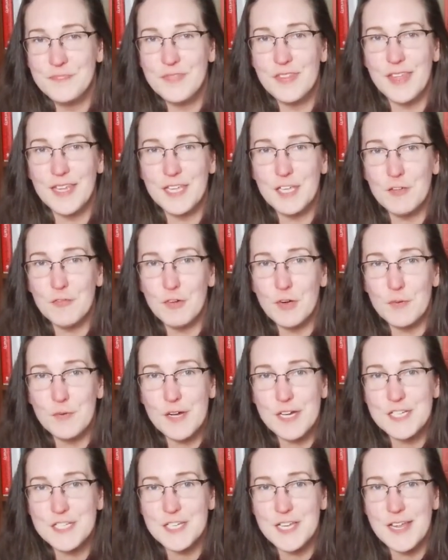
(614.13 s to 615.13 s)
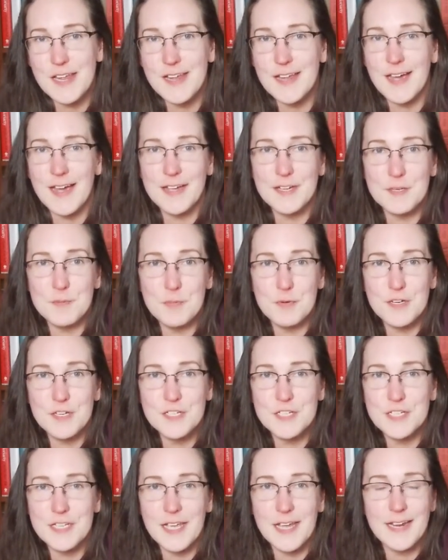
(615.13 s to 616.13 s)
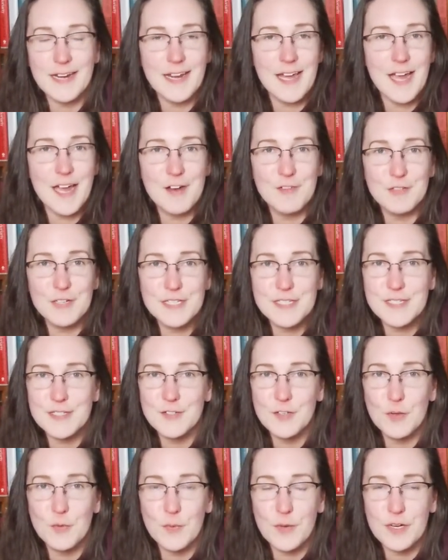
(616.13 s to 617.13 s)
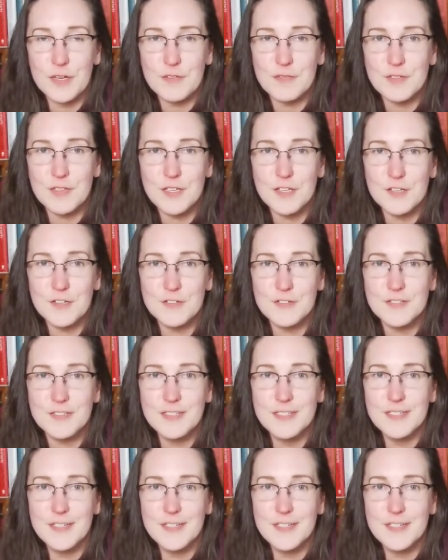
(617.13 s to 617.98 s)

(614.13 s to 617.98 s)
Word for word: Thank you for watching. I appreciate every single one of you,